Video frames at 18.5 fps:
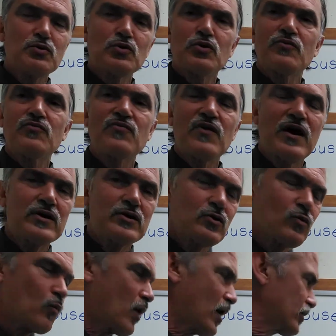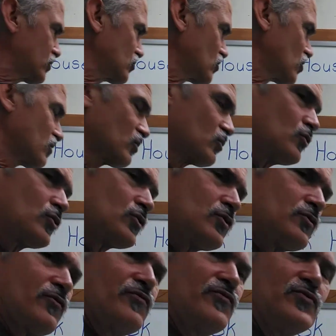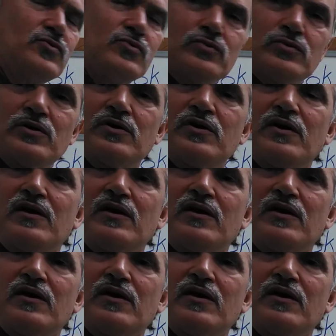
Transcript: purify your water. You can cook your food.